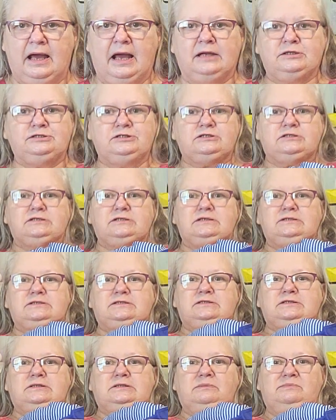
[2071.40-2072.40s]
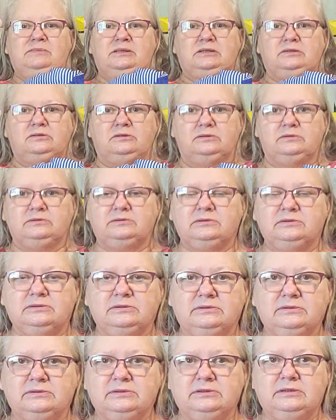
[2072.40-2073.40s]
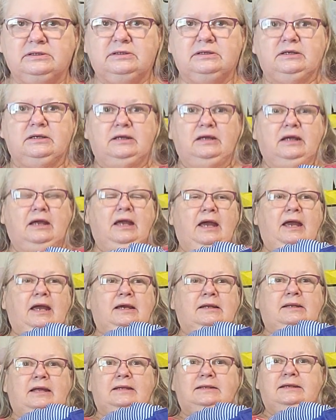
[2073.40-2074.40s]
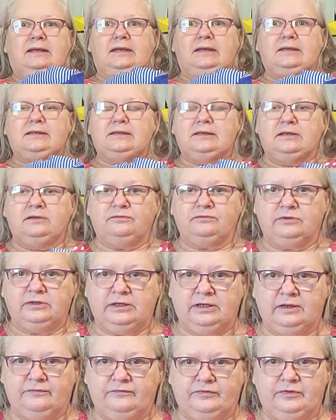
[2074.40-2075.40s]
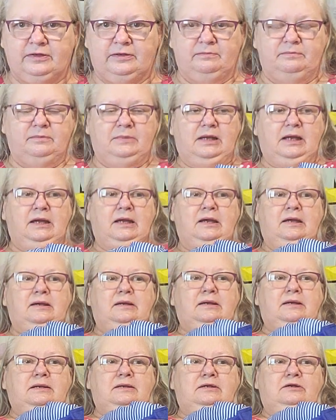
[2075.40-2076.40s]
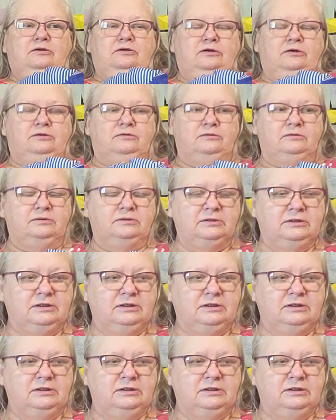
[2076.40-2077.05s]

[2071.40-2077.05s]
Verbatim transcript: I just get sentimental, and I can't get rid of them. I, you know.